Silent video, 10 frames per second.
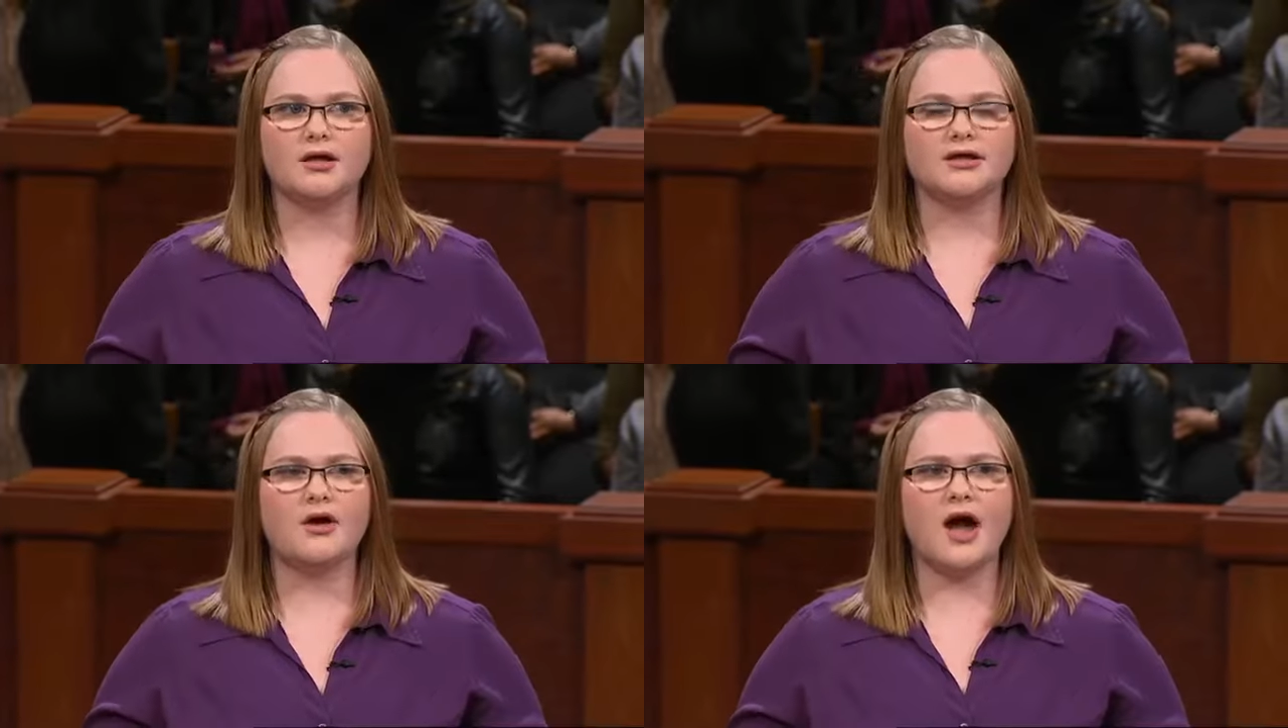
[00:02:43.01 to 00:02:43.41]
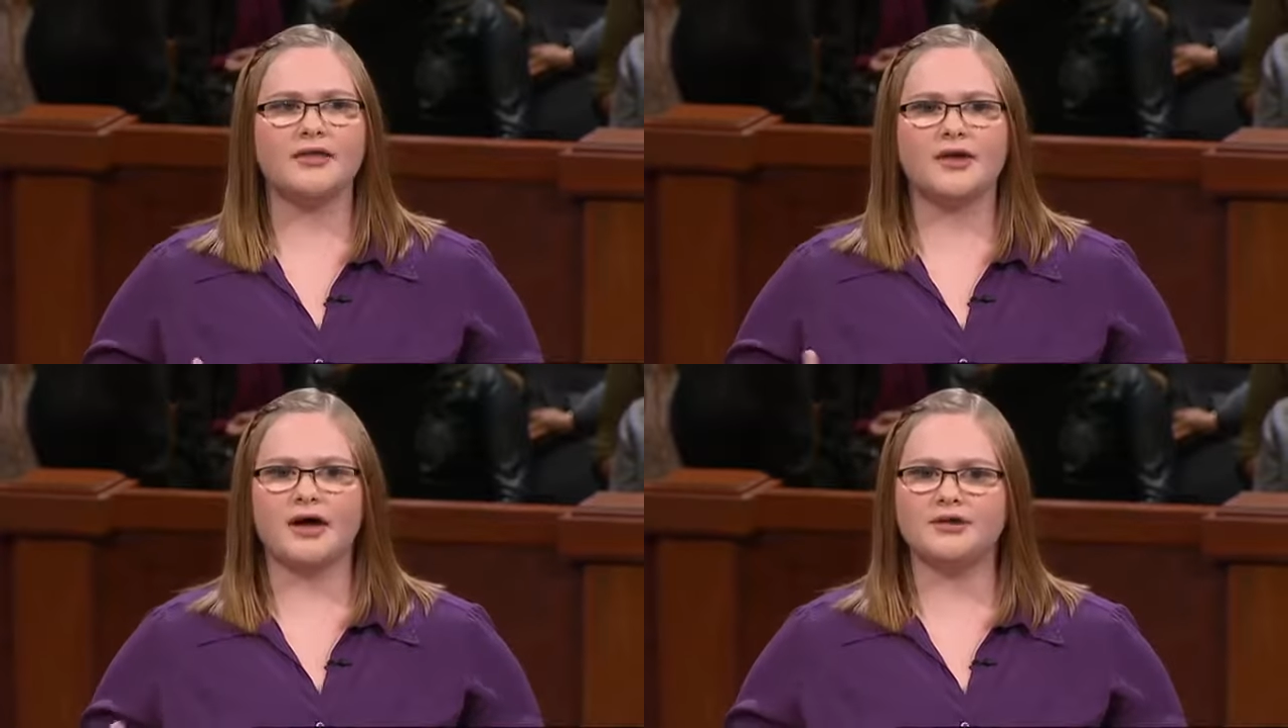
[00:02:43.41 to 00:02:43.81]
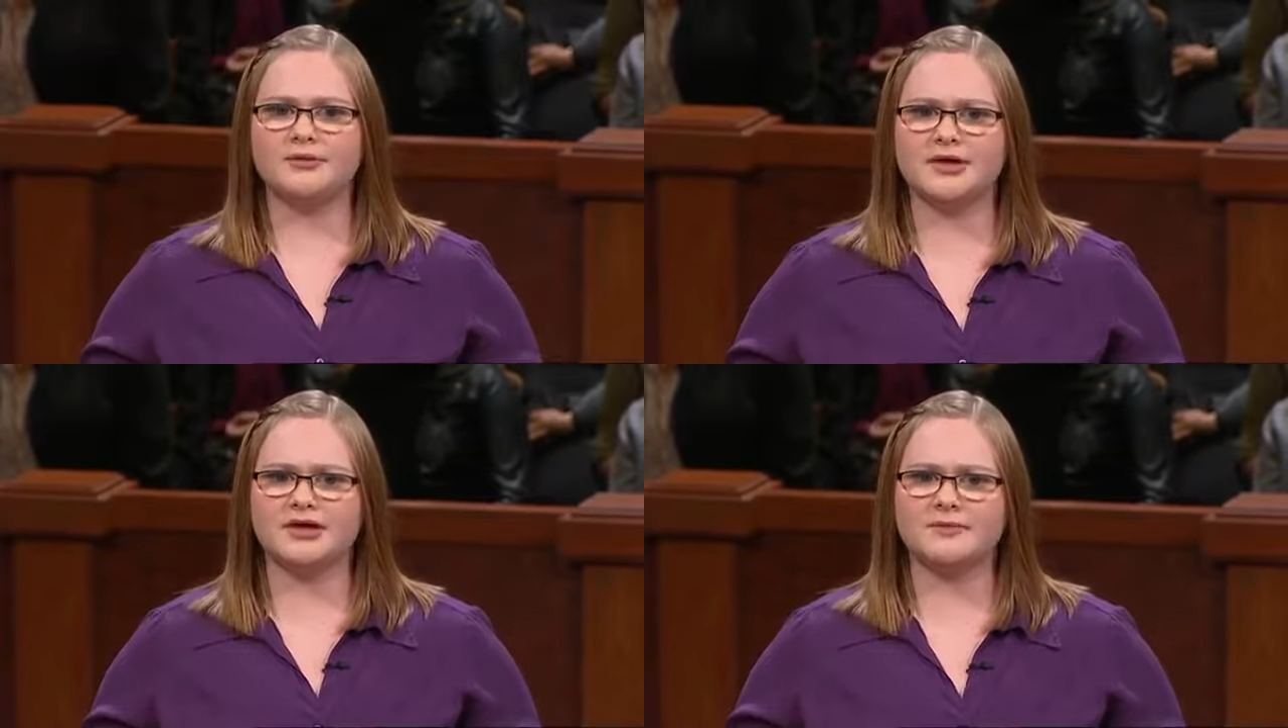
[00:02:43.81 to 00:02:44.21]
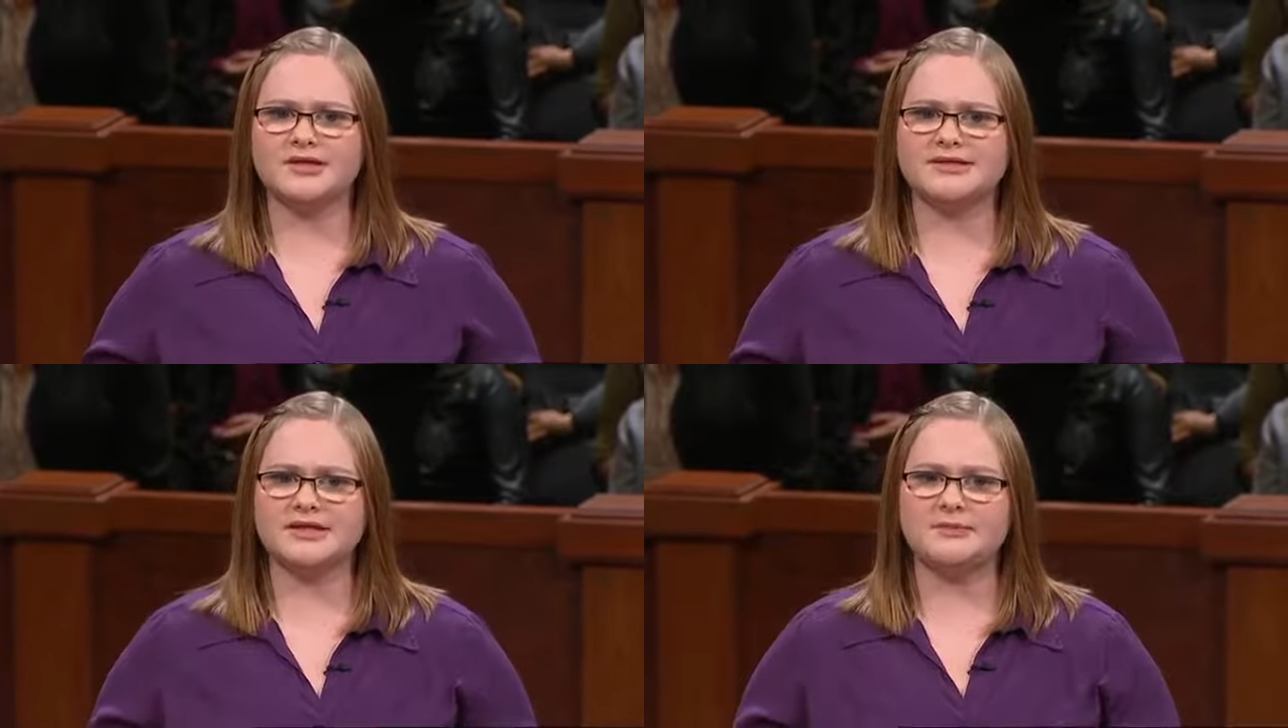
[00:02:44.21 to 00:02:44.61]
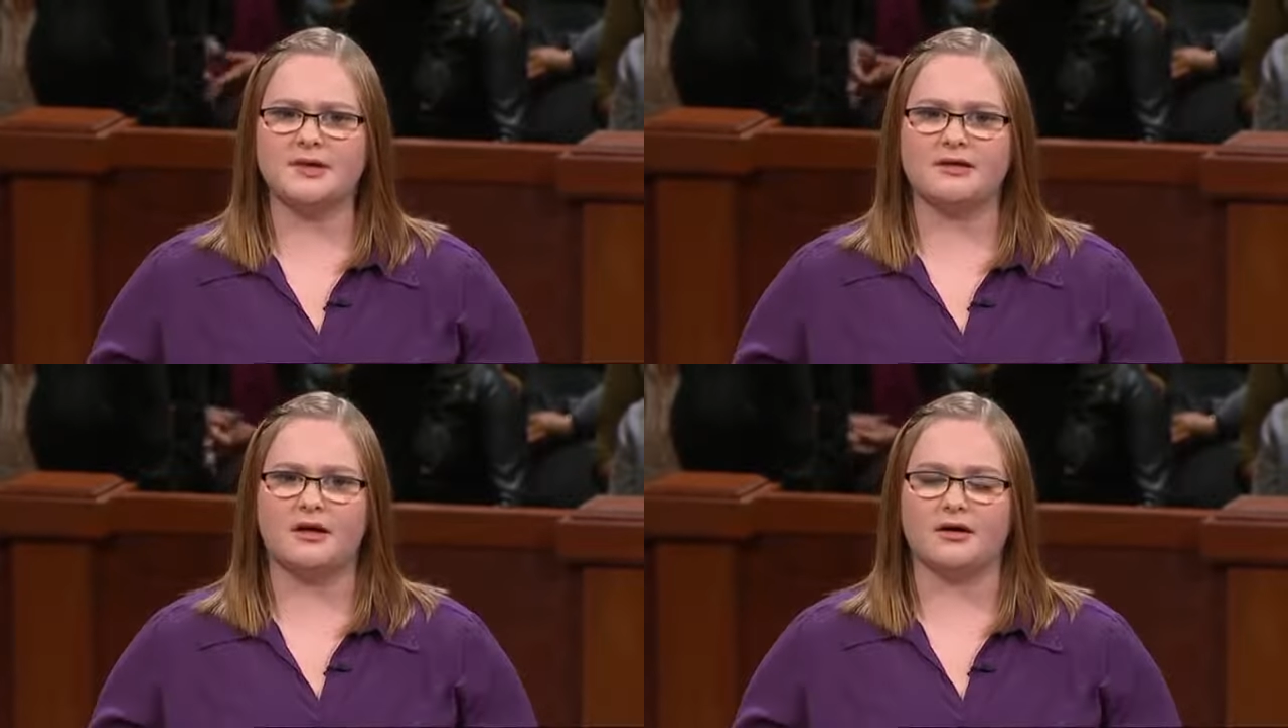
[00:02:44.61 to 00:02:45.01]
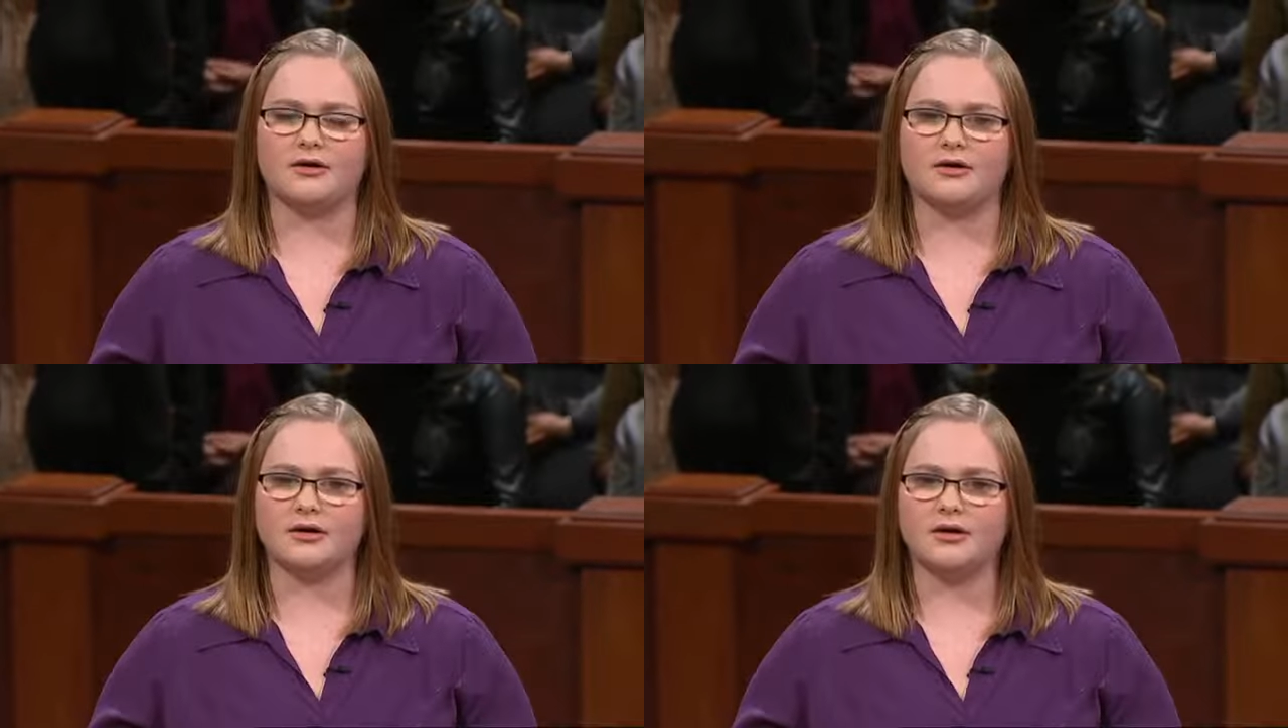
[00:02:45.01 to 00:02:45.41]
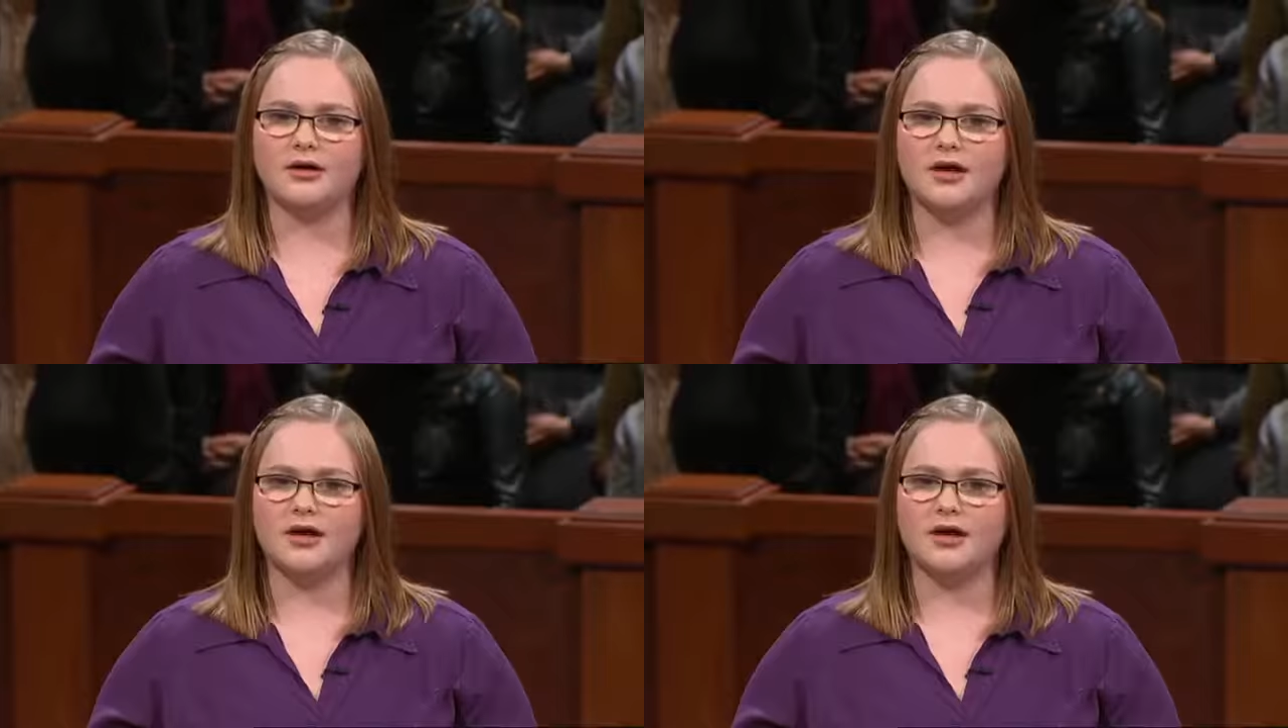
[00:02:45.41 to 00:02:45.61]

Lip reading: you know, I thought you were gonna be sleeping longer.